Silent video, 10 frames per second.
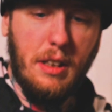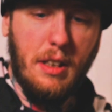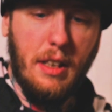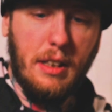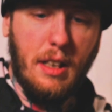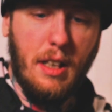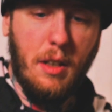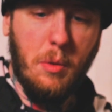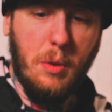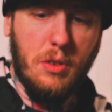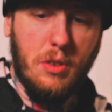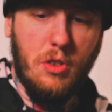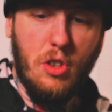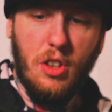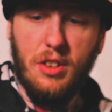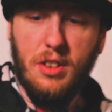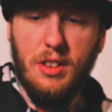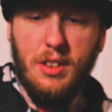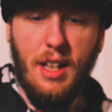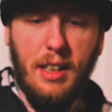like I was just
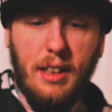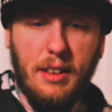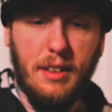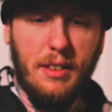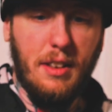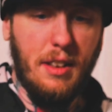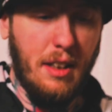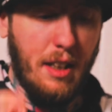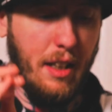saying, you